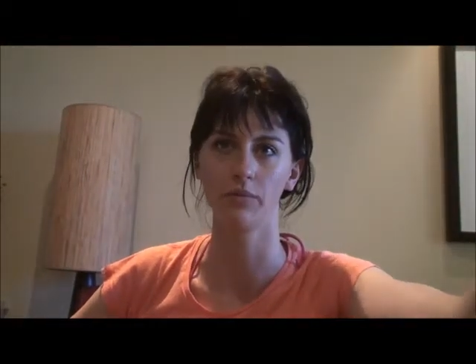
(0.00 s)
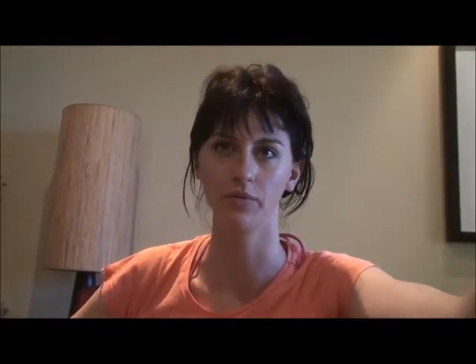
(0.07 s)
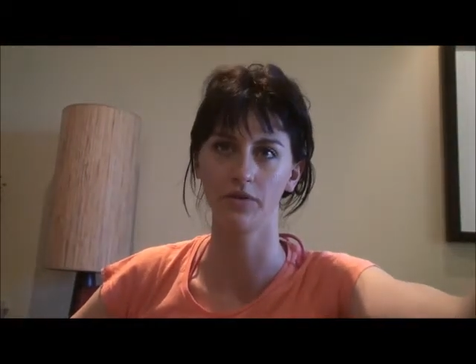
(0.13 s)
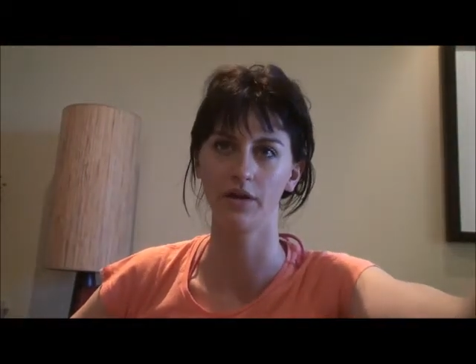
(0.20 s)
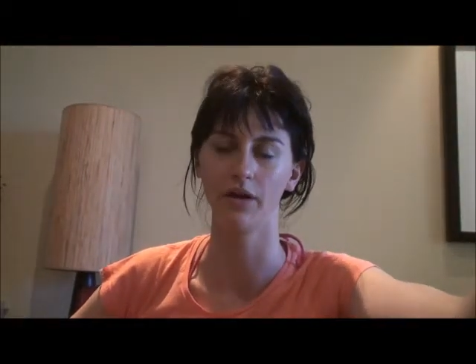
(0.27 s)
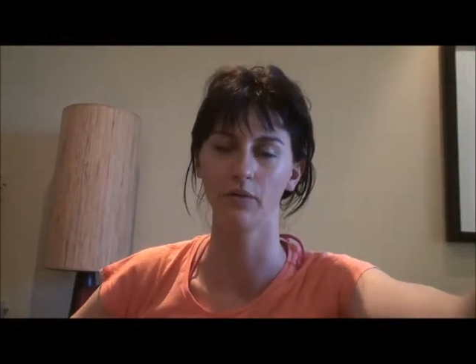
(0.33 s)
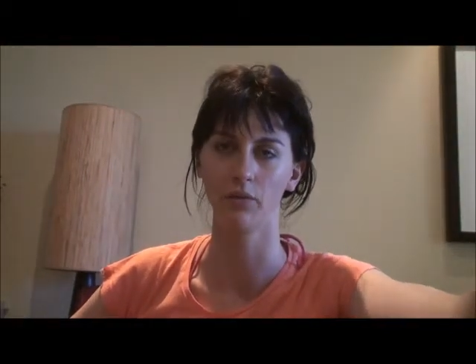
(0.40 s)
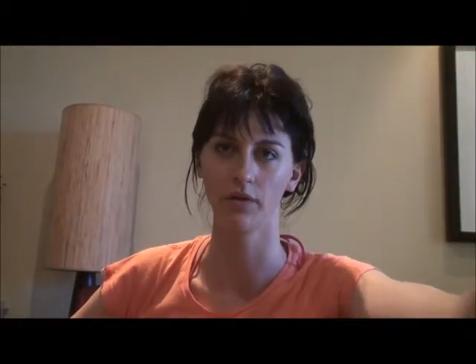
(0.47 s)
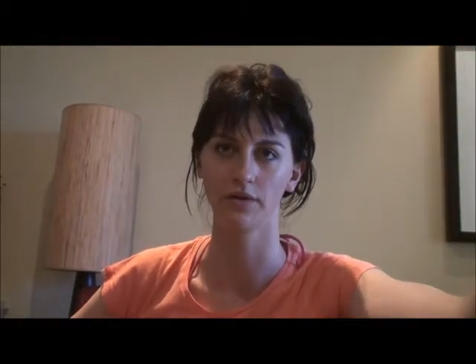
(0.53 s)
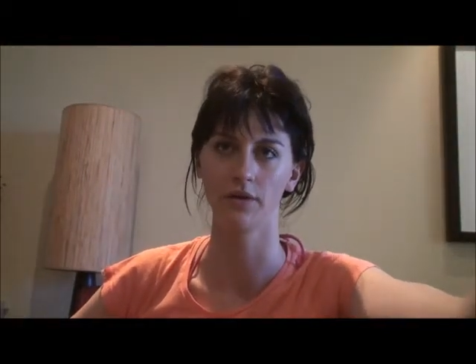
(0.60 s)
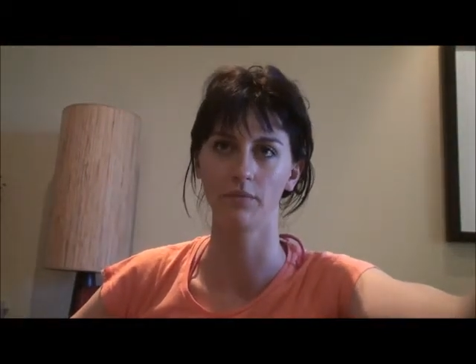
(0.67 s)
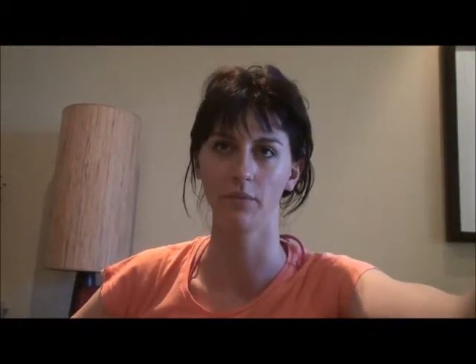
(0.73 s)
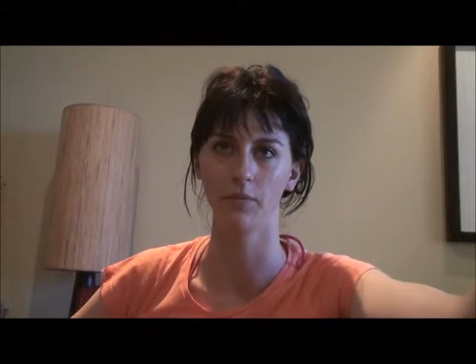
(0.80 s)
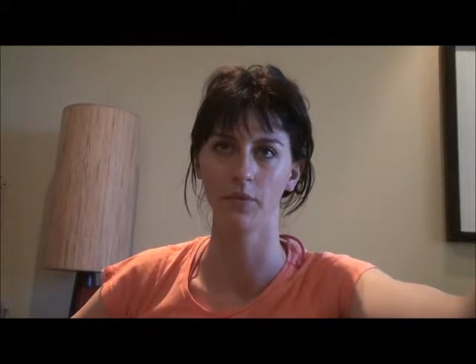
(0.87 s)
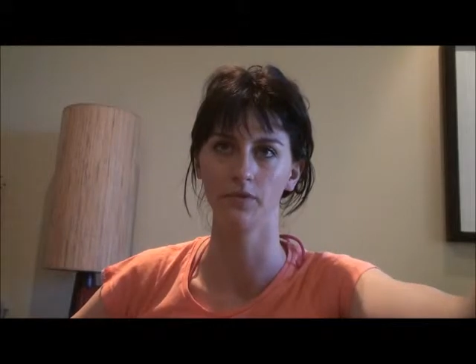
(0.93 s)
people to get worked
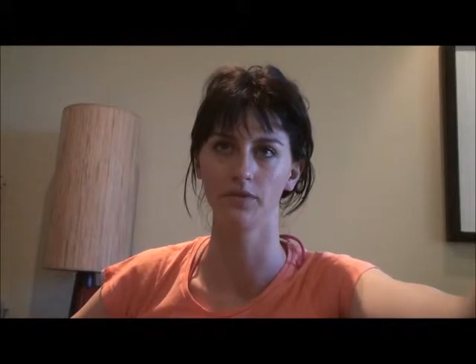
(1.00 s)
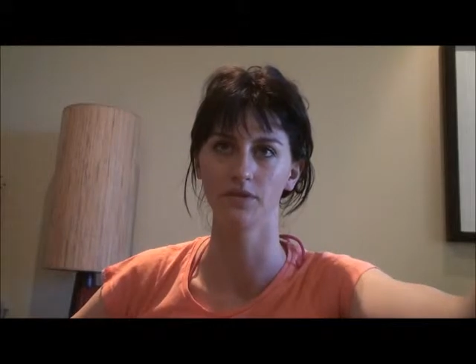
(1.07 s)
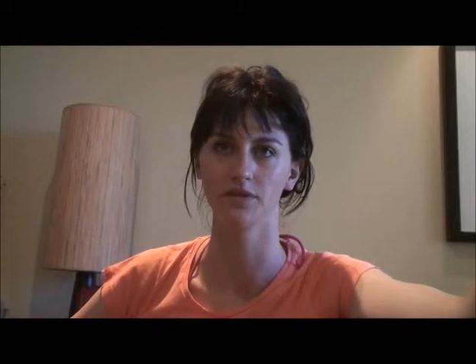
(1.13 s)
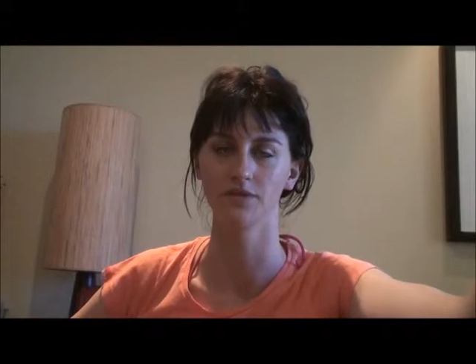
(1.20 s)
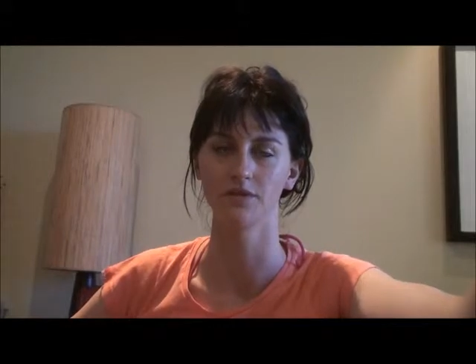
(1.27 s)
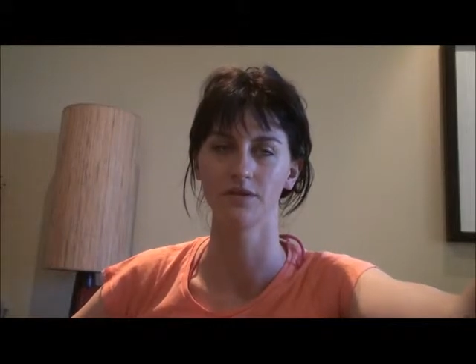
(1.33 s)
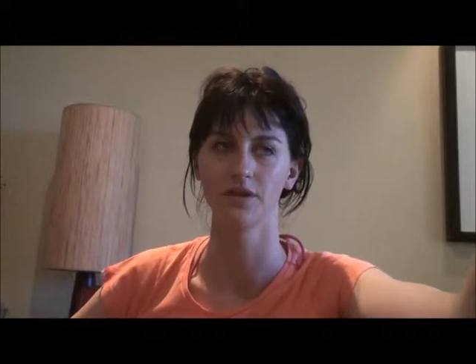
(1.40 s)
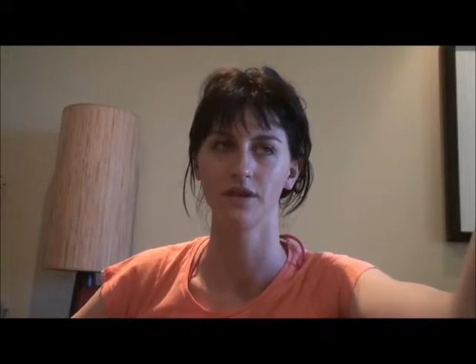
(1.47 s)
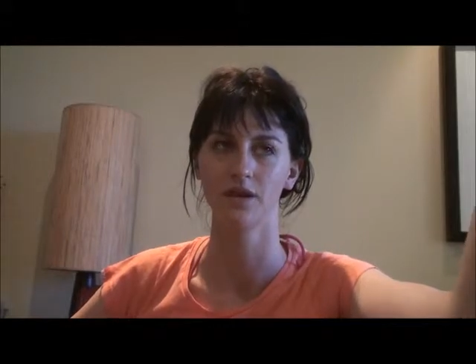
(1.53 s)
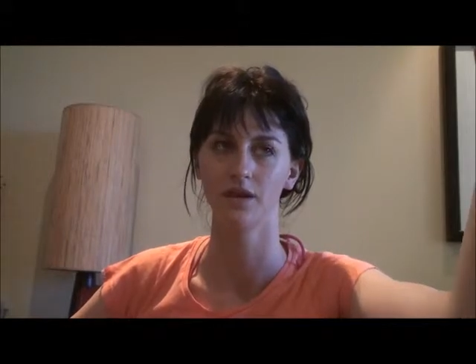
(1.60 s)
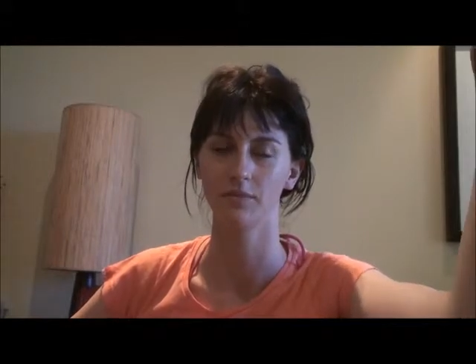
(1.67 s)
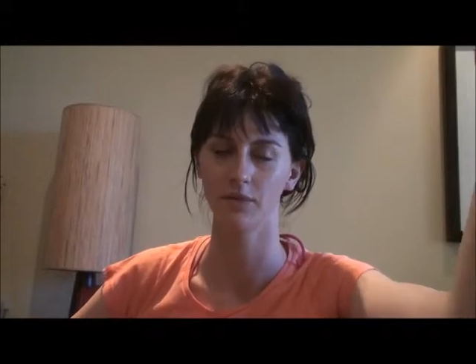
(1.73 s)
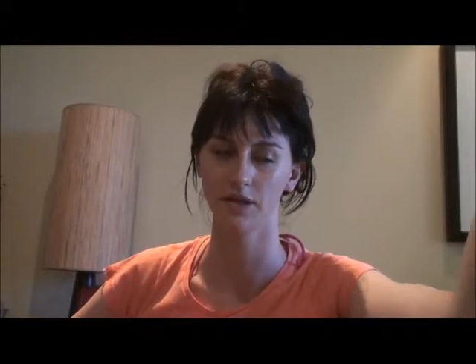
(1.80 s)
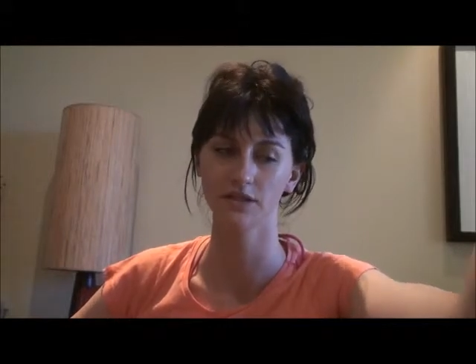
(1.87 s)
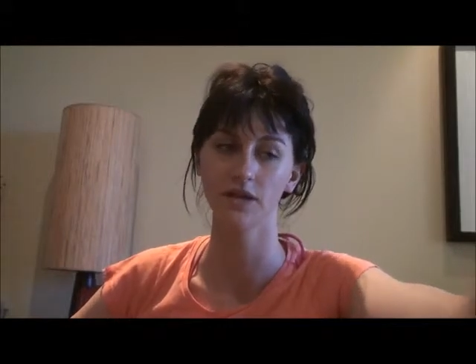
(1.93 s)
up about this,
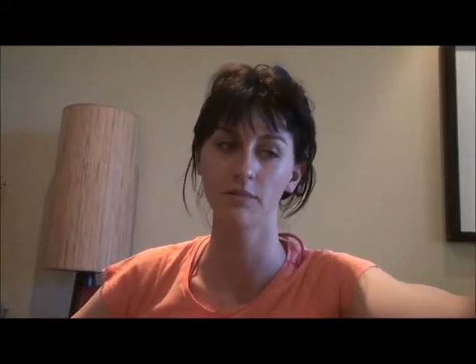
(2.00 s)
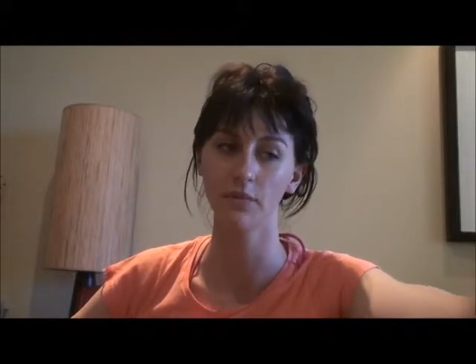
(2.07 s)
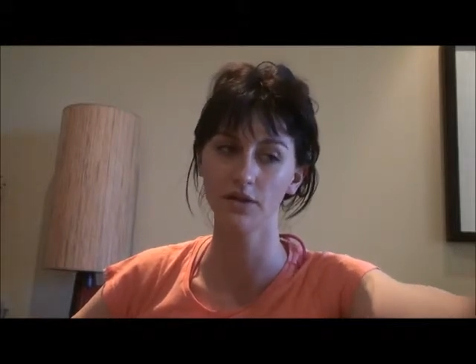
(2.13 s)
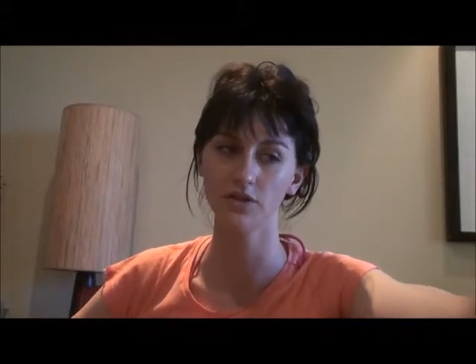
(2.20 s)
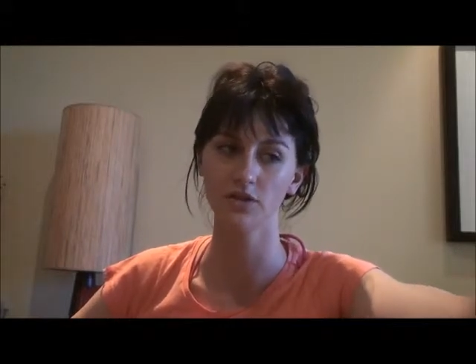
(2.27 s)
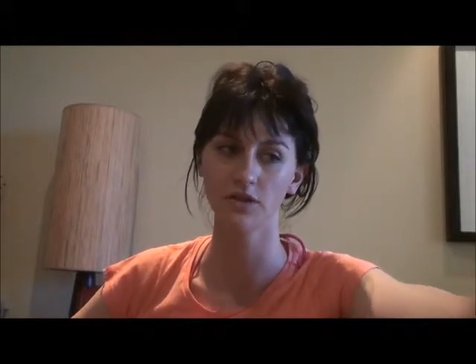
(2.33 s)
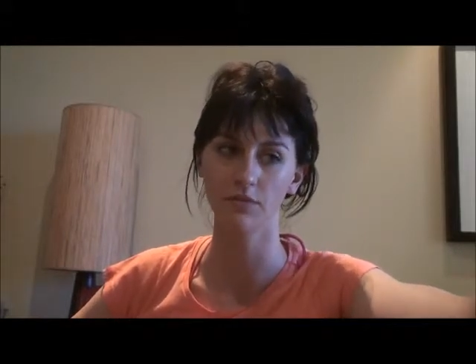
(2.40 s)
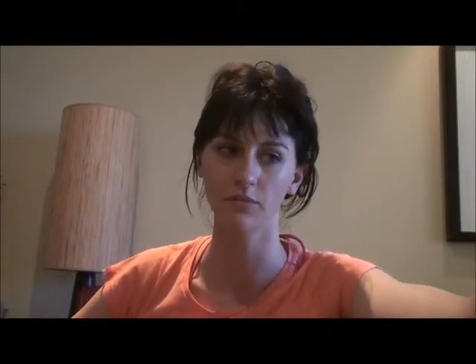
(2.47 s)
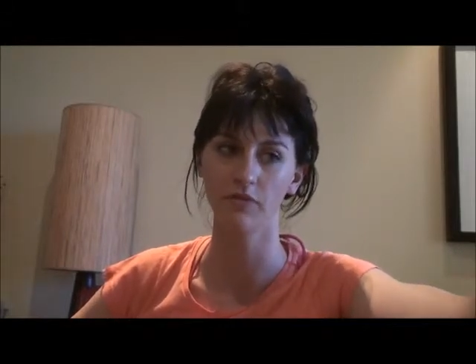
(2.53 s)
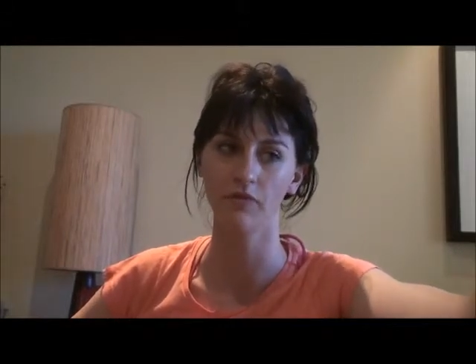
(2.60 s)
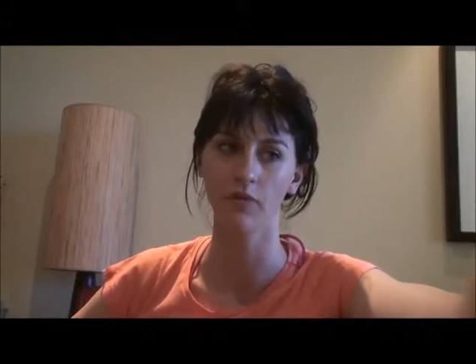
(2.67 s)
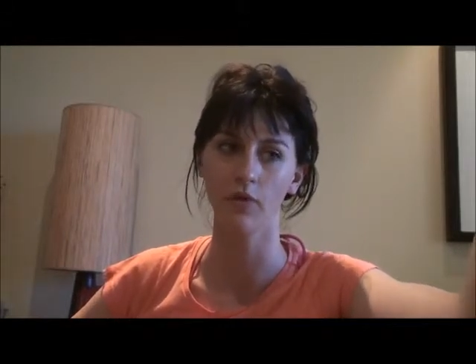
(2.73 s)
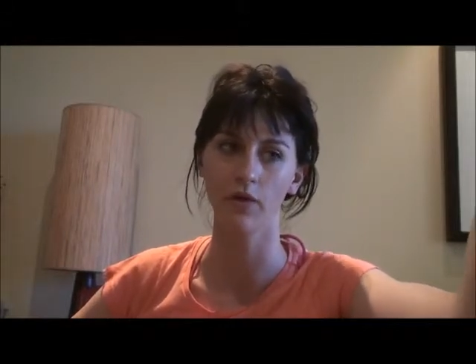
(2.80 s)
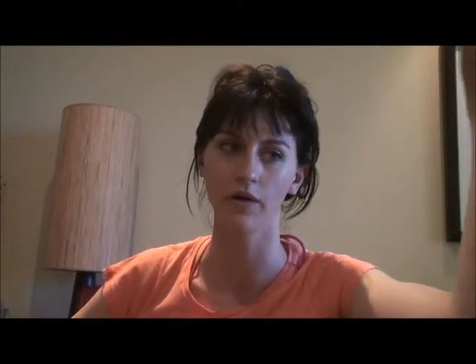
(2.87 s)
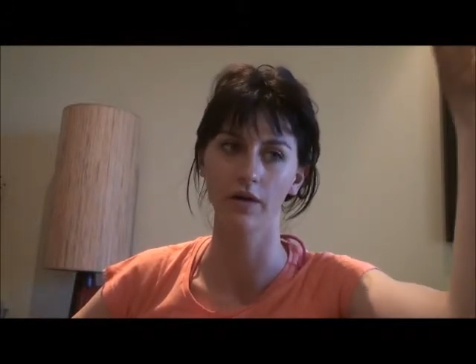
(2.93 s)
because I mentioned it
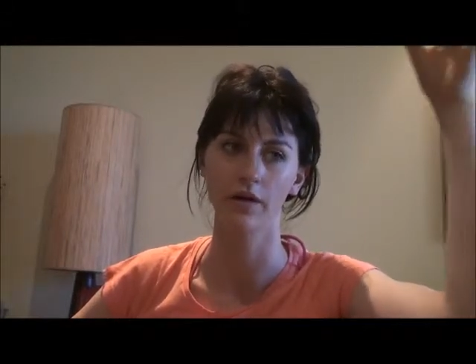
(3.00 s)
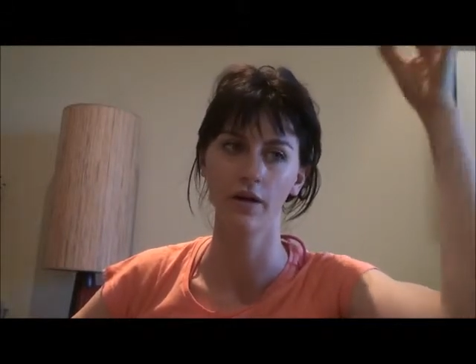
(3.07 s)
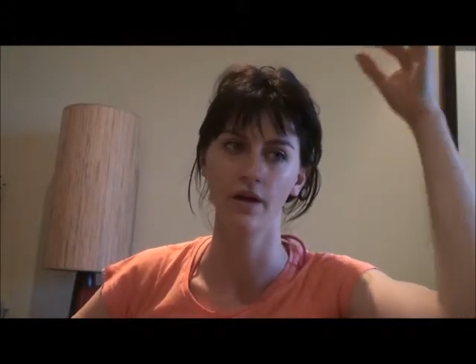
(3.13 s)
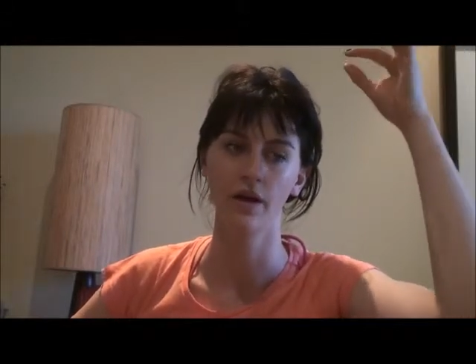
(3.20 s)
before.